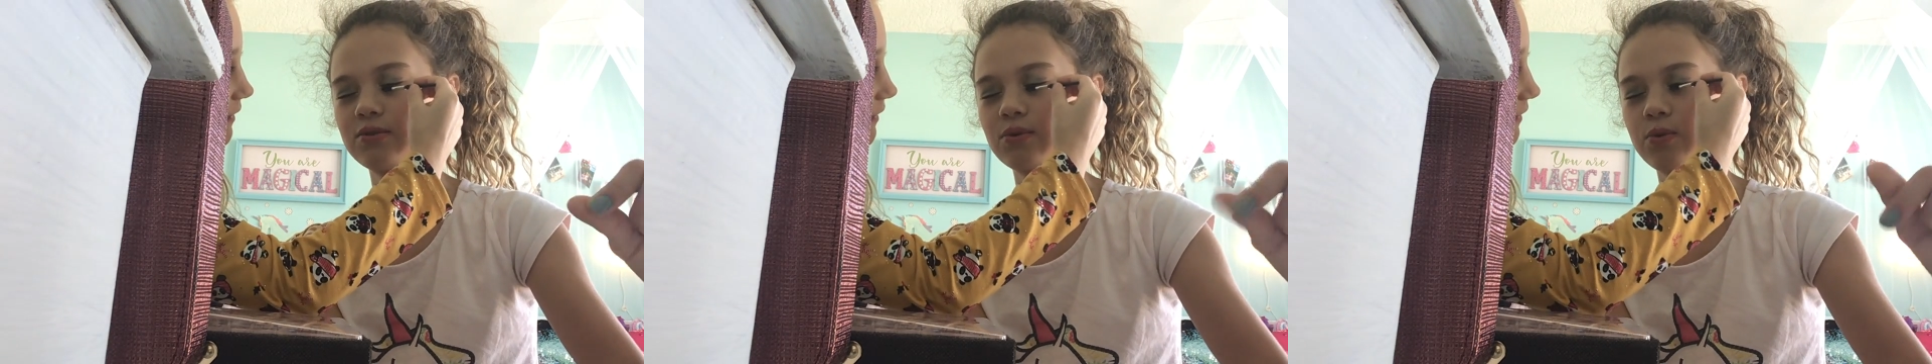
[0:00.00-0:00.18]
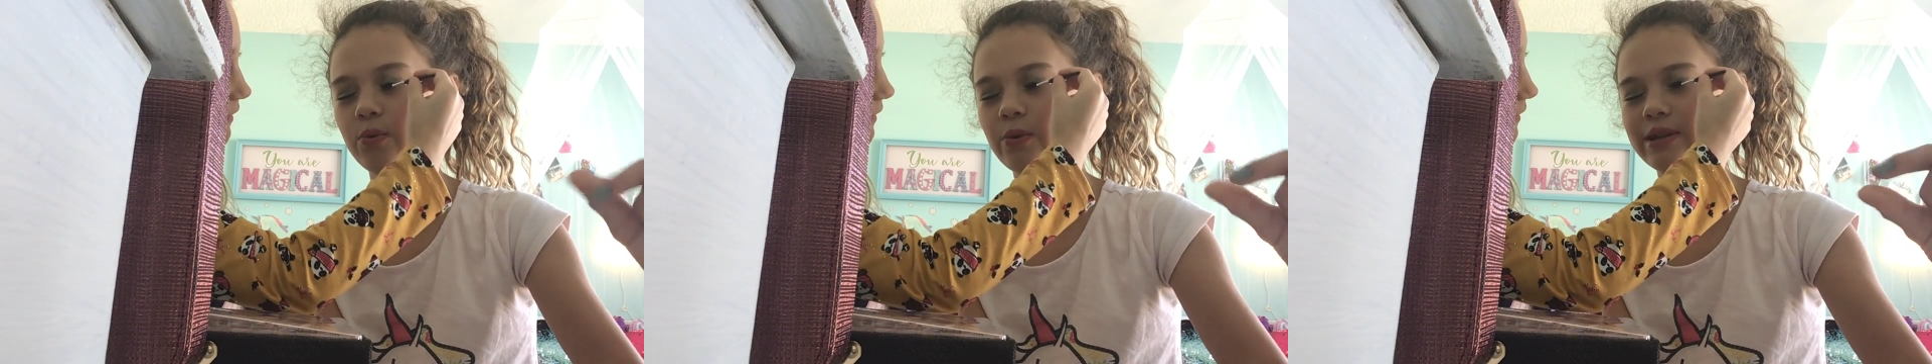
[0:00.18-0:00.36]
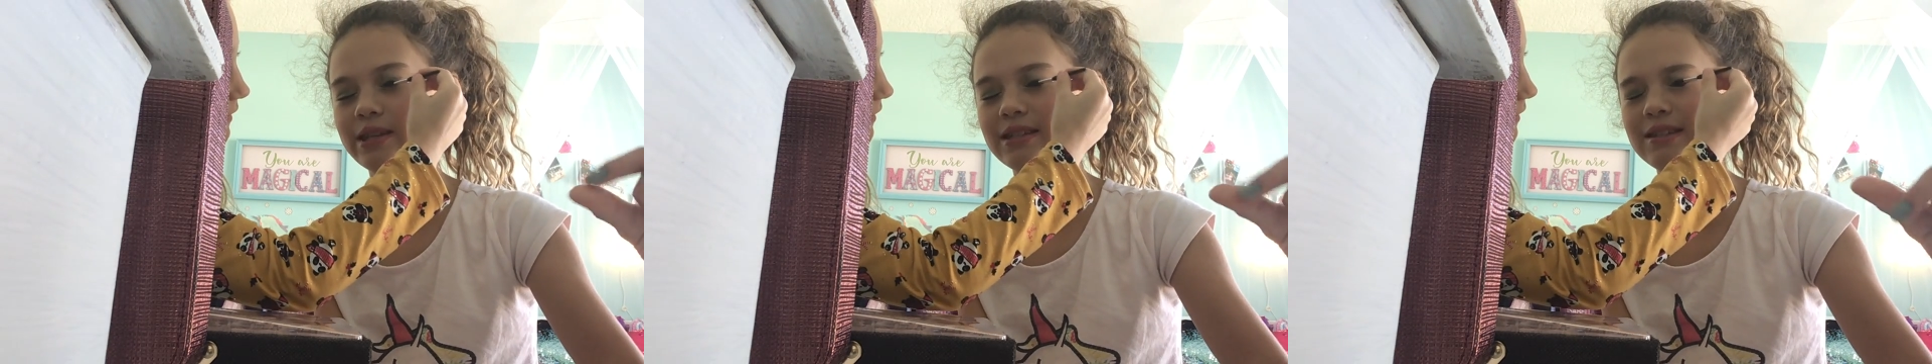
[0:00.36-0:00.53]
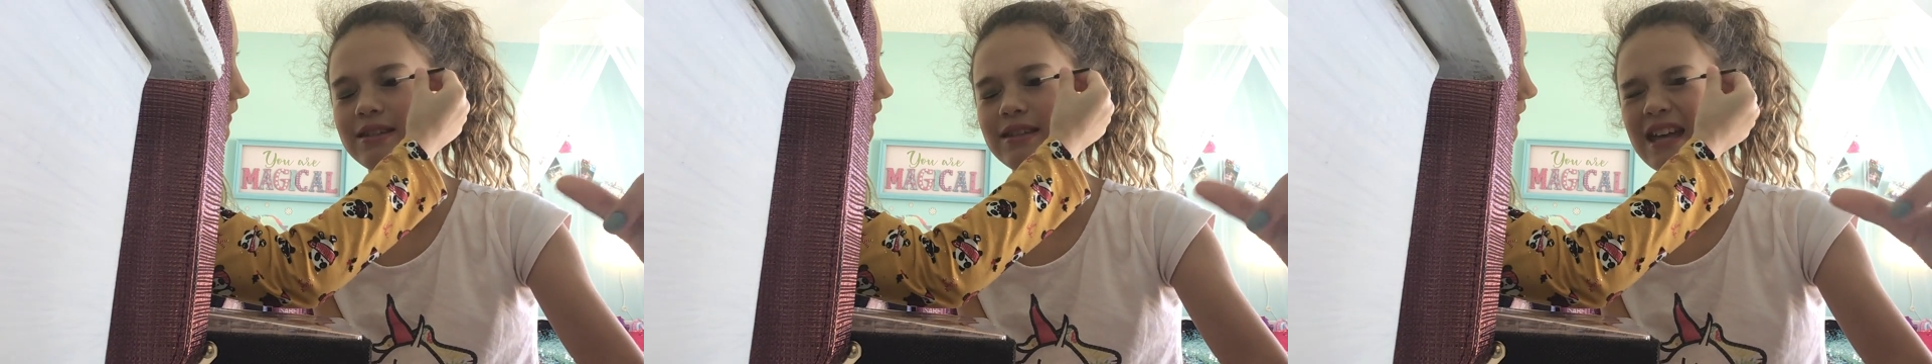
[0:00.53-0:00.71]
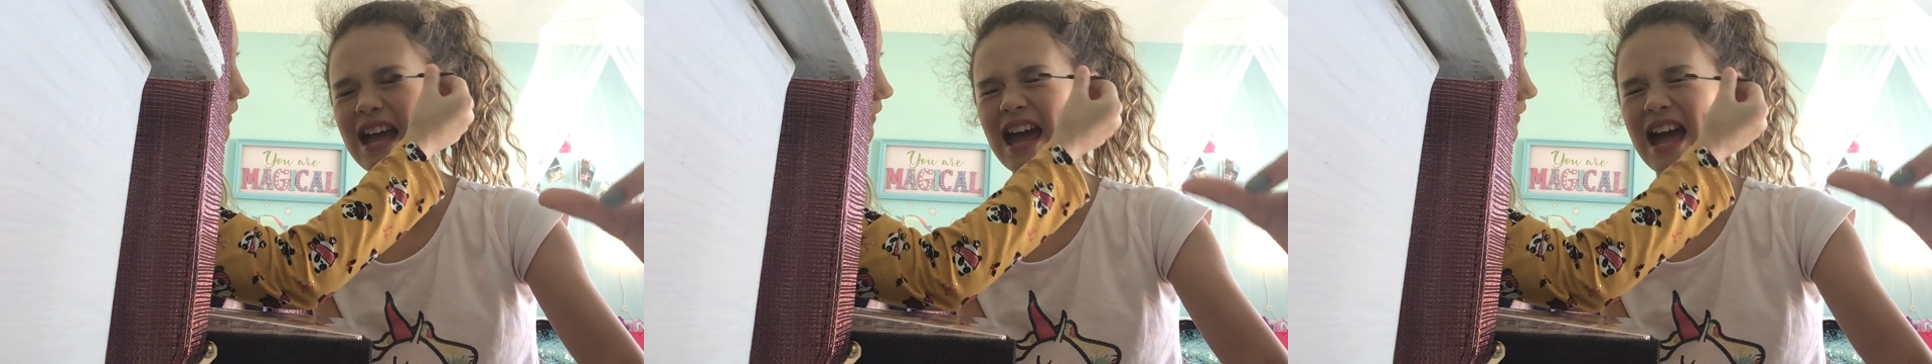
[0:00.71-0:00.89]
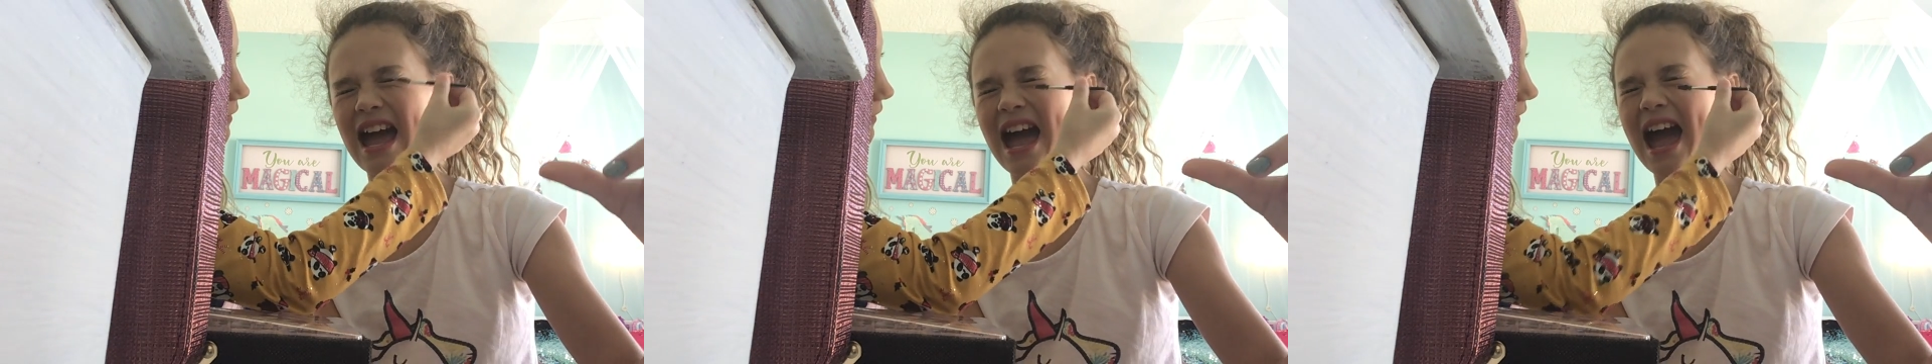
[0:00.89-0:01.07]
twist.
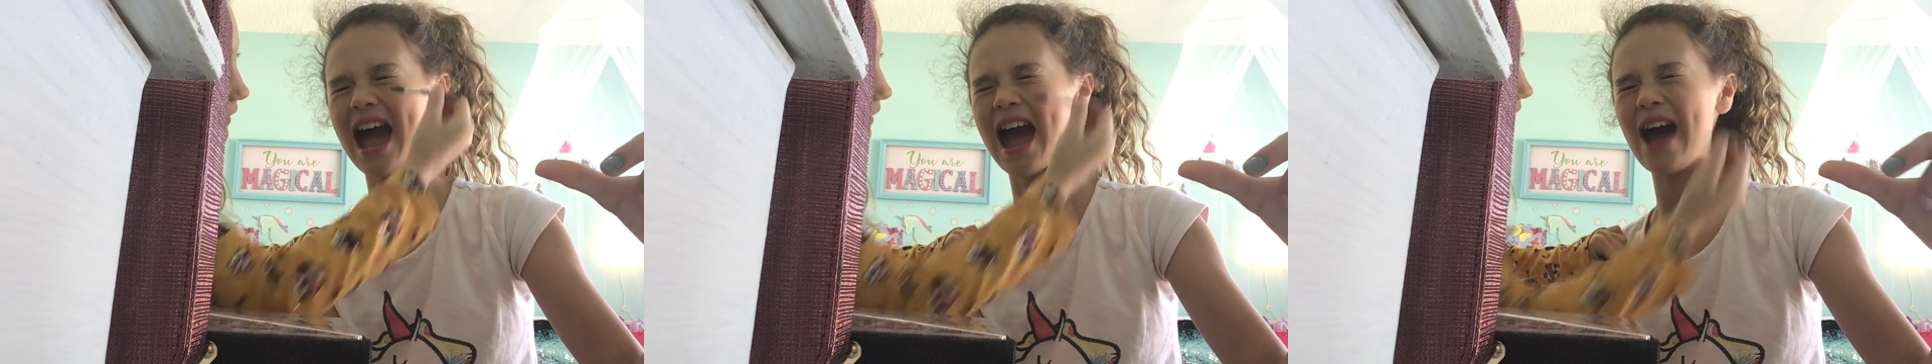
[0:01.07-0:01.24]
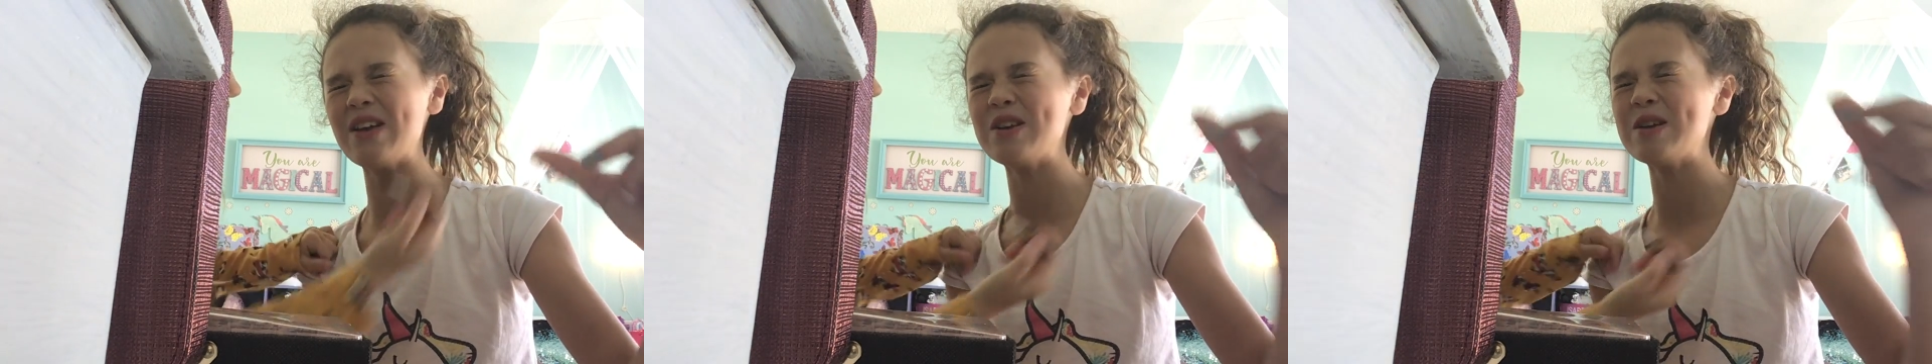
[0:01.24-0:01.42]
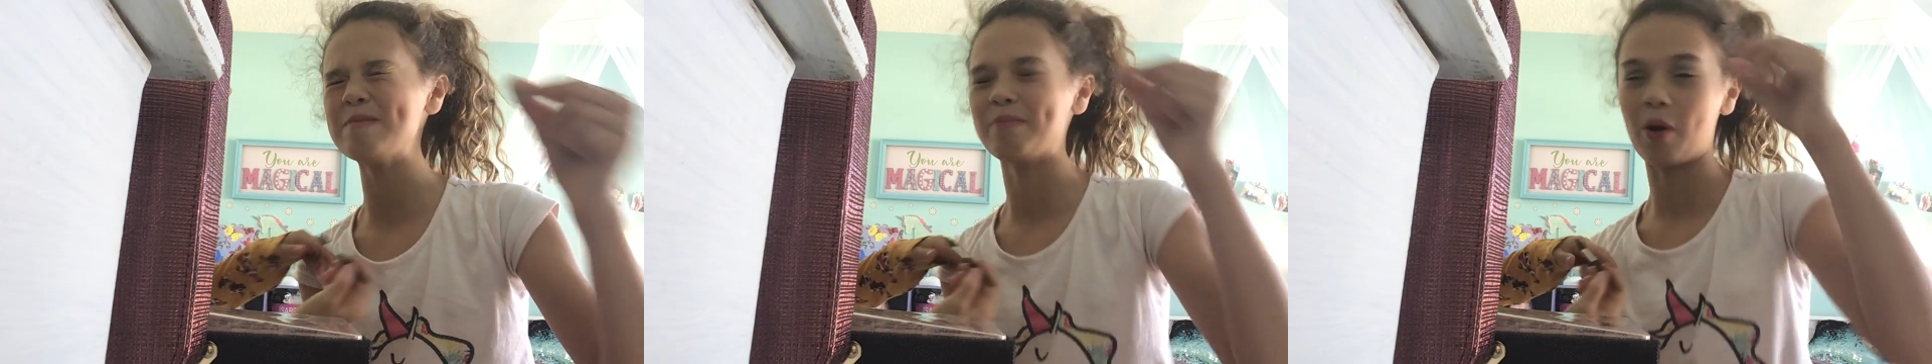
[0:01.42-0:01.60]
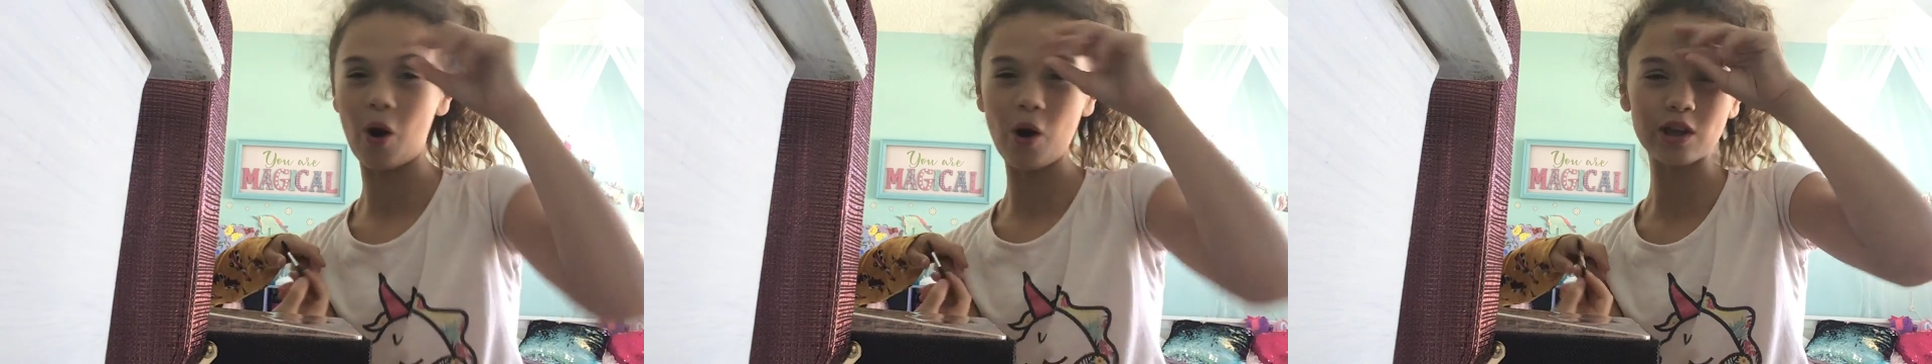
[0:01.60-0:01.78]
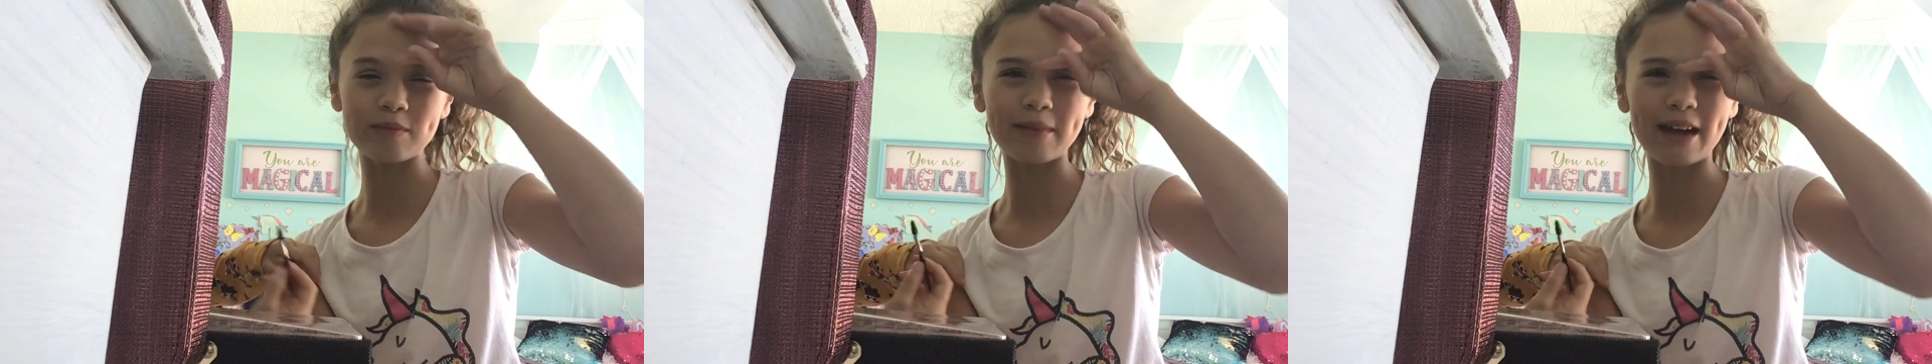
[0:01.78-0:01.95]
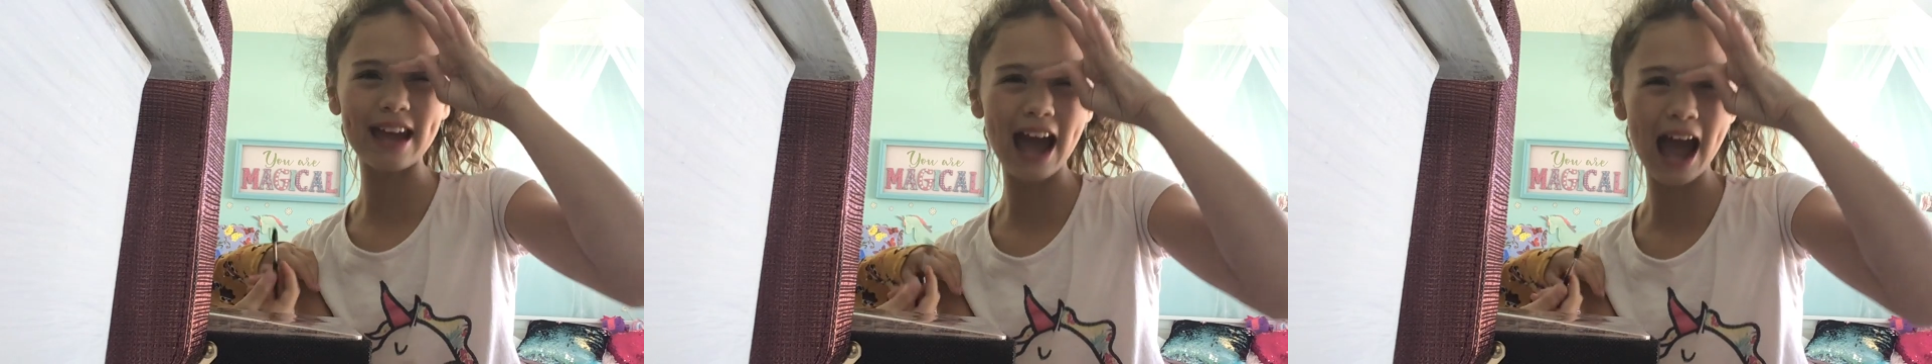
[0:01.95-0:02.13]
Ah, you poked my